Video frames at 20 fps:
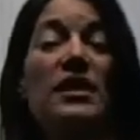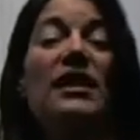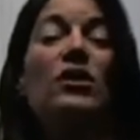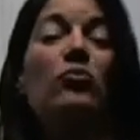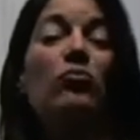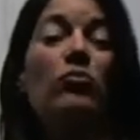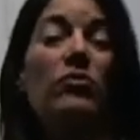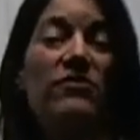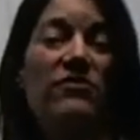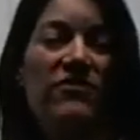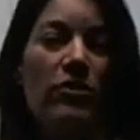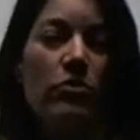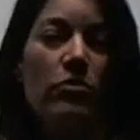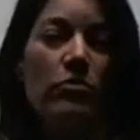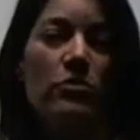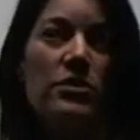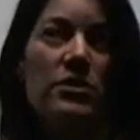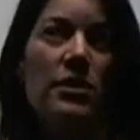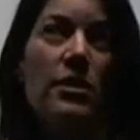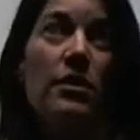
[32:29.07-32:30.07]
in
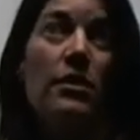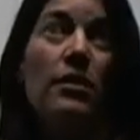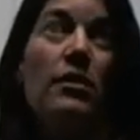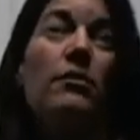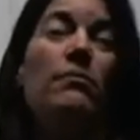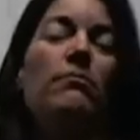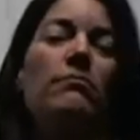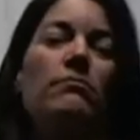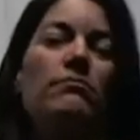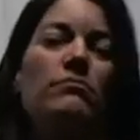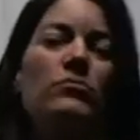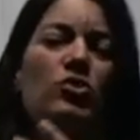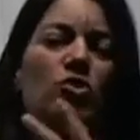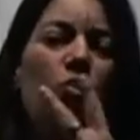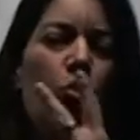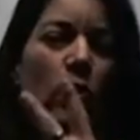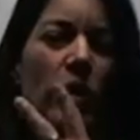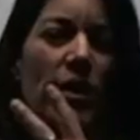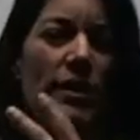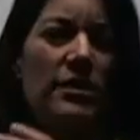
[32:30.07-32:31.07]
reverse
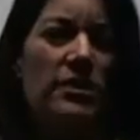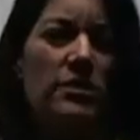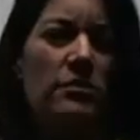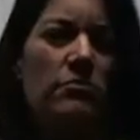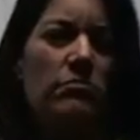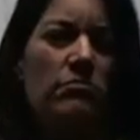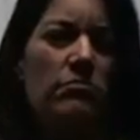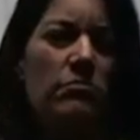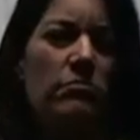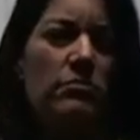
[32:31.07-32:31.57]
twice.